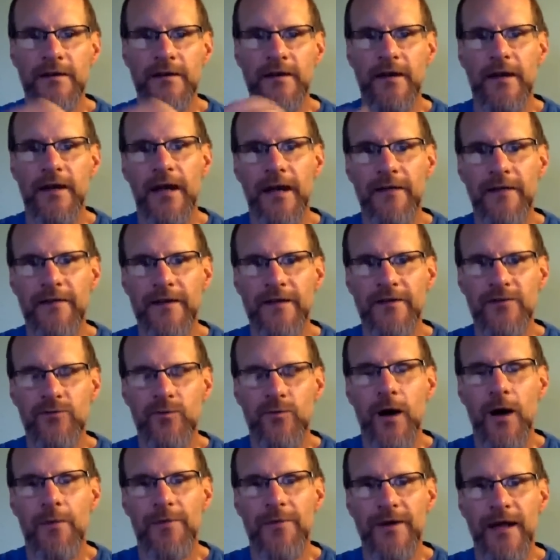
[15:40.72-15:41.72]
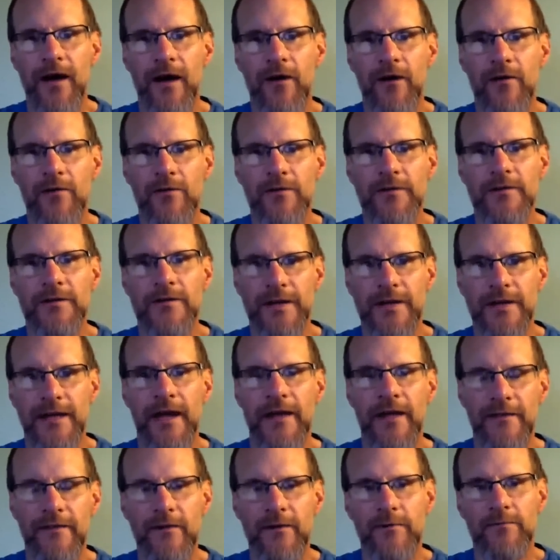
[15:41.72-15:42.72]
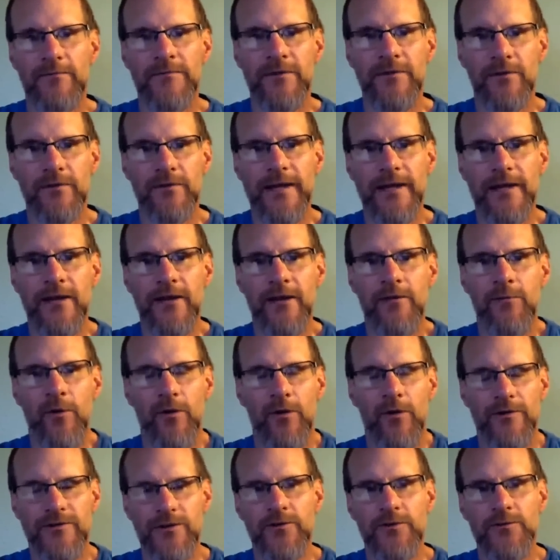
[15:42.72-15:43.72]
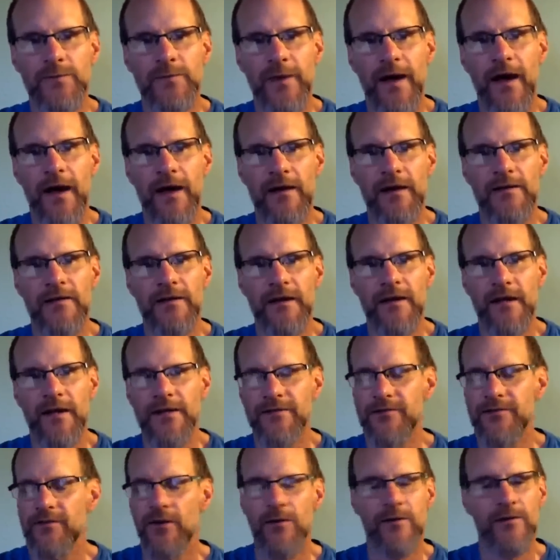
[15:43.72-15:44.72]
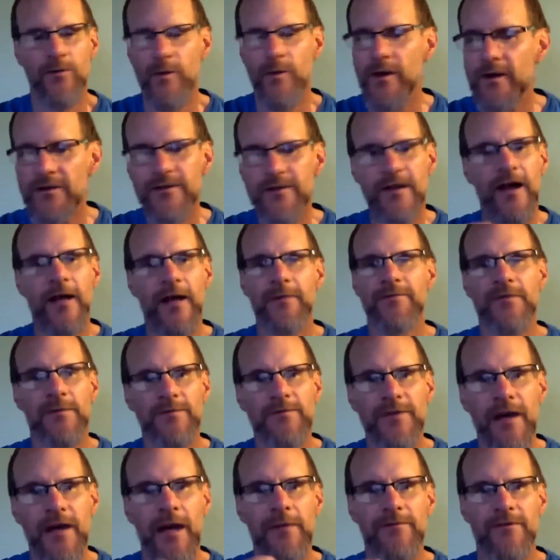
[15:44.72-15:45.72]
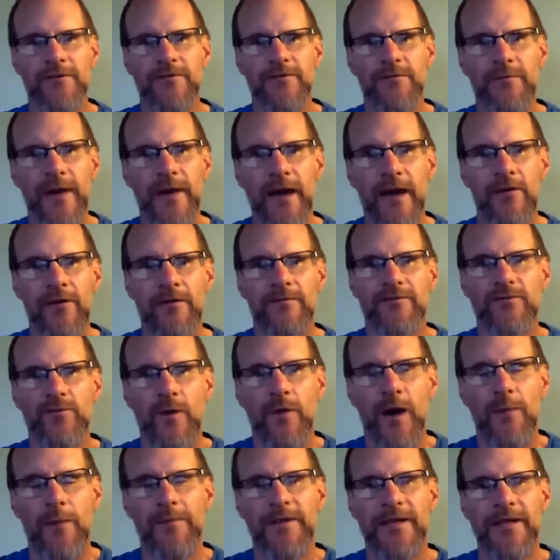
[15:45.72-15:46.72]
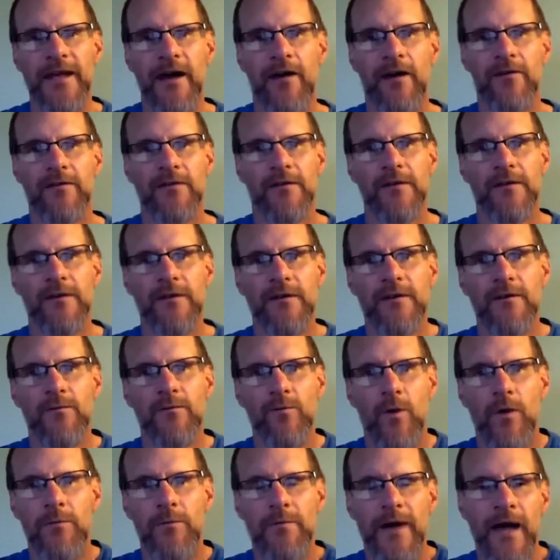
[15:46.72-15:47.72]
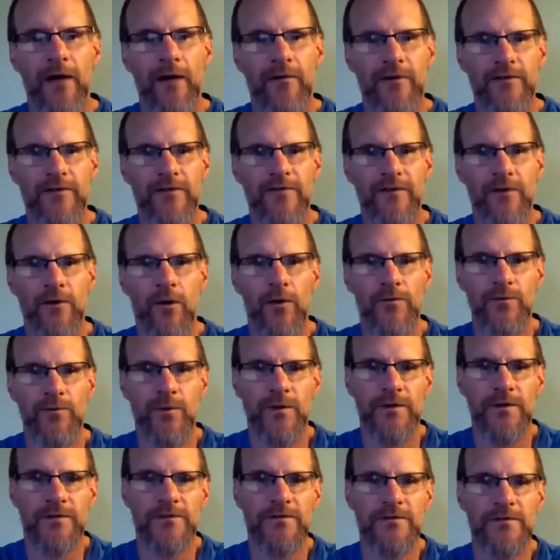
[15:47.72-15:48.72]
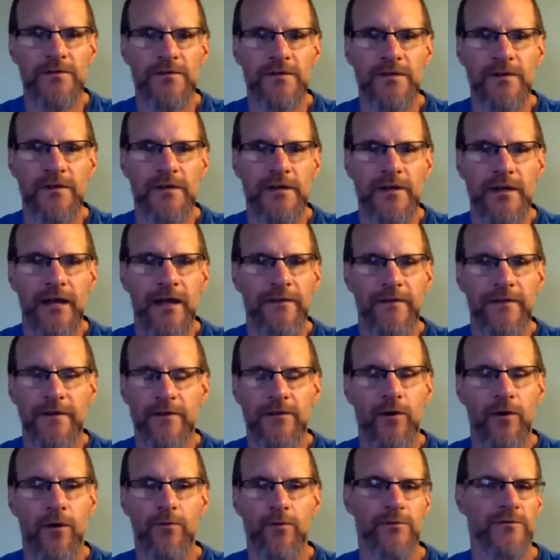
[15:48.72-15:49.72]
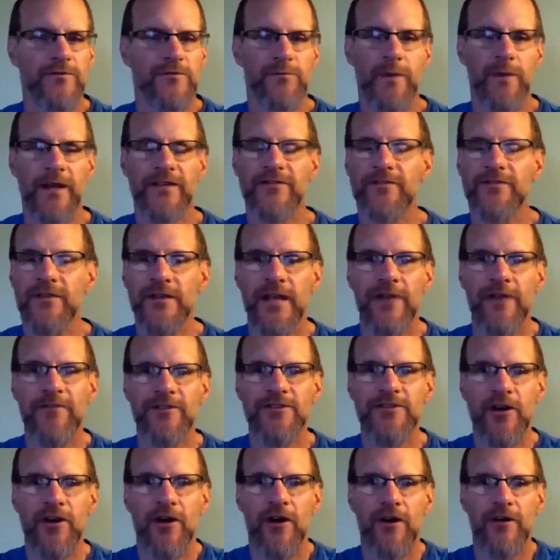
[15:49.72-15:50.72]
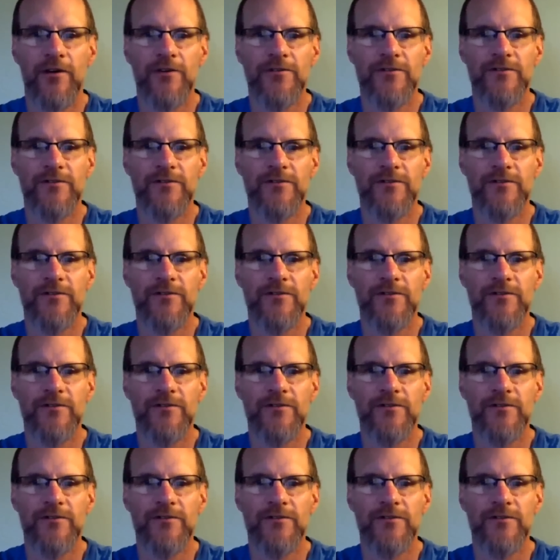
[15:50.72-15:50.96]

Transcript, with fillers: and then swap it out, and the, you'll get a little more juice back. And so in the wintertime, sometimes it's a matter of swapping out warm batteries for cold ones, and the cold ones might still have a charge.